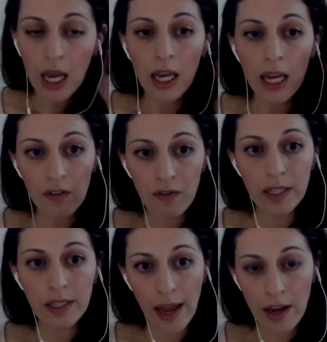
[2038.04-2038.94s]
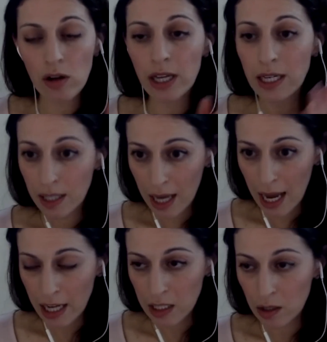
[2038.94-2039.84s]
If the cycle is
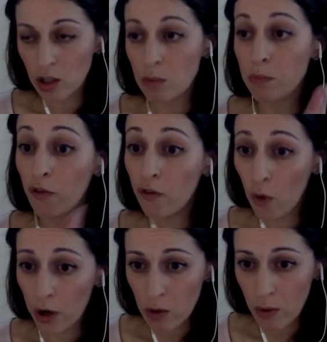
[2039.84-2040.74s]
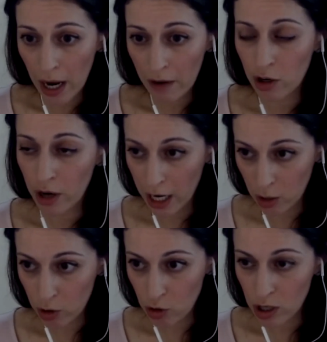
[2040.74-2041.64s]
canceled before you have your egg
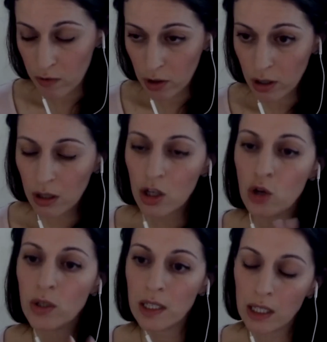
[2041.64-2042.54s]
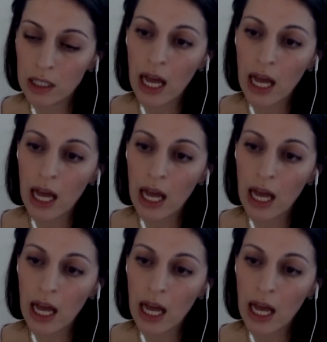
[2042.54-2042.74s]
retrieval, you still